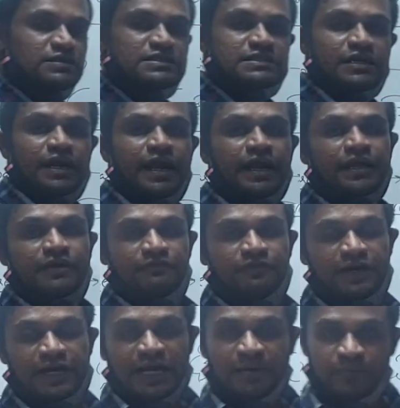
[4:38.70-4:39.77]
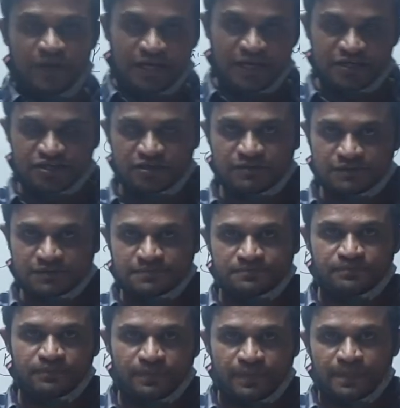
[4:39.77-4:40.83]
studying different applications.
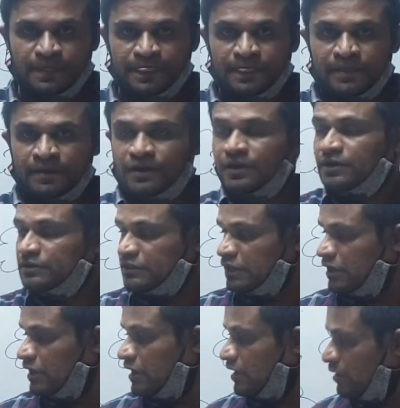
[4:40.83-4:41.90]
The